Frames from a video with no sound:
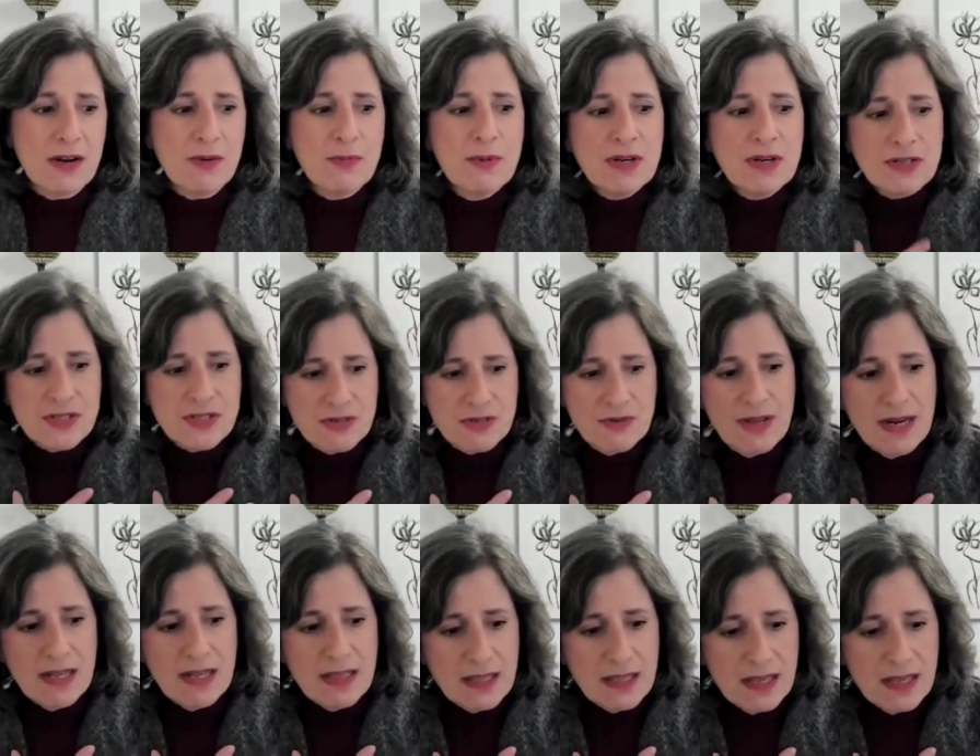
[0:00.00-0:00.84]
I don't want to
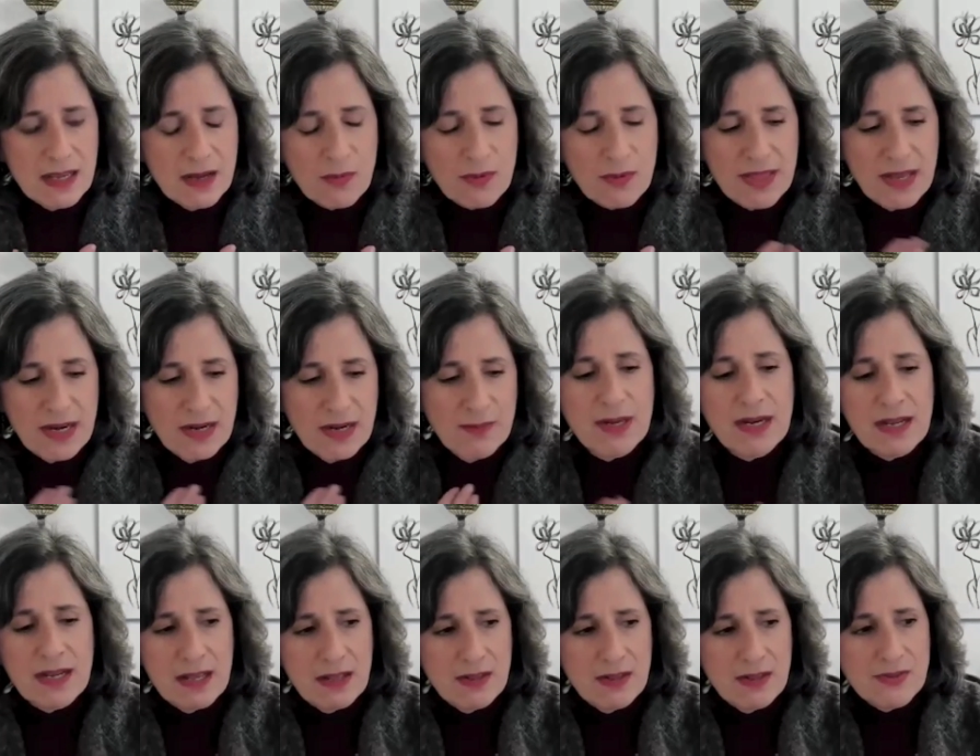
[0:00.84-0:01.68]
do anything with
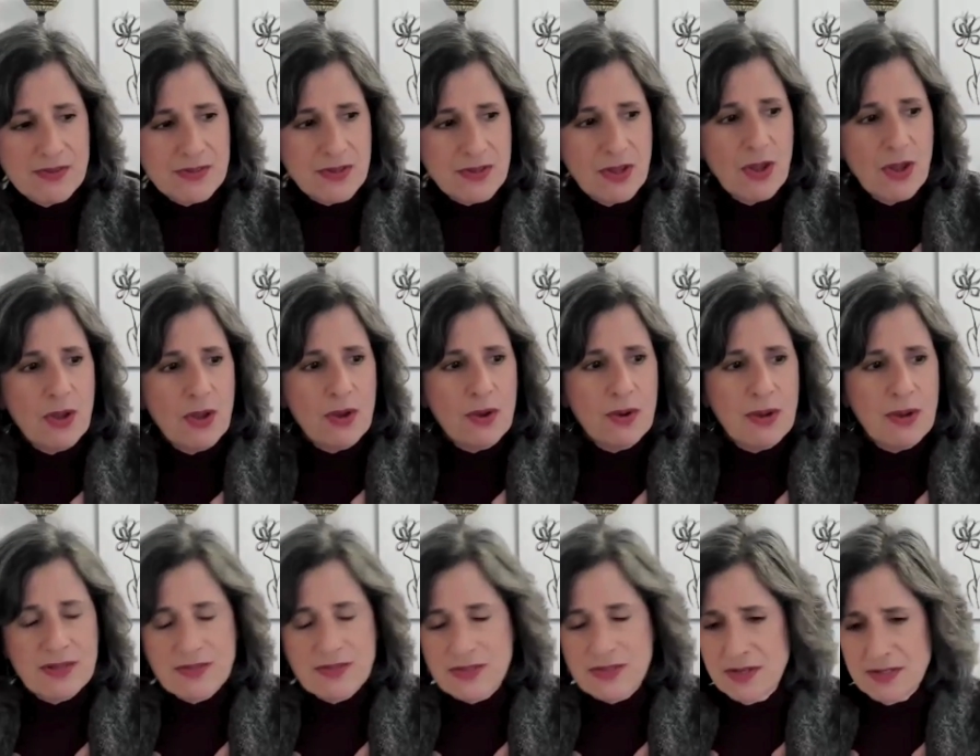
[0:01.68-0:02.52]
anybody else
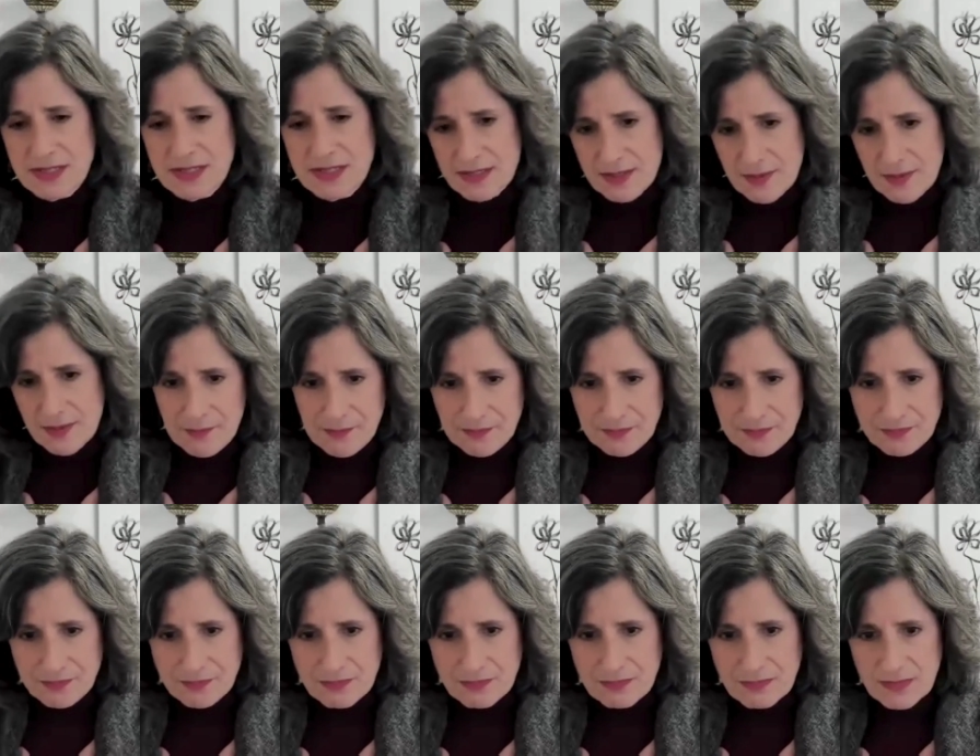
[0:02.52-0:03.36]
who has autism
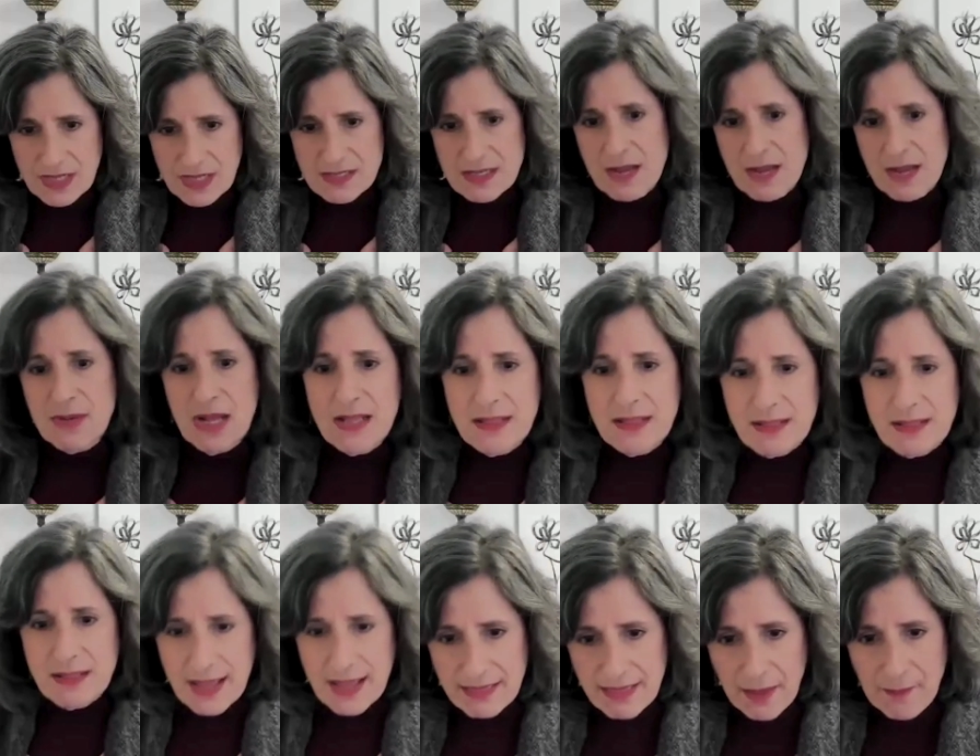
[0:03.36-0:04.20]
because I'm
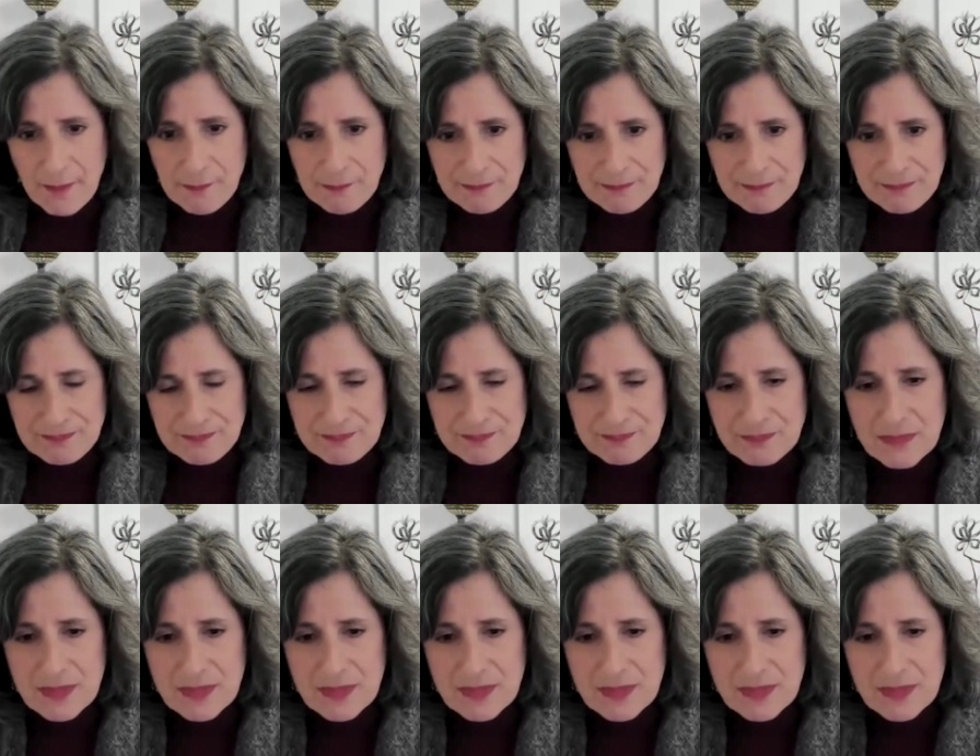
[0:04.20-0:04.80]
not like them.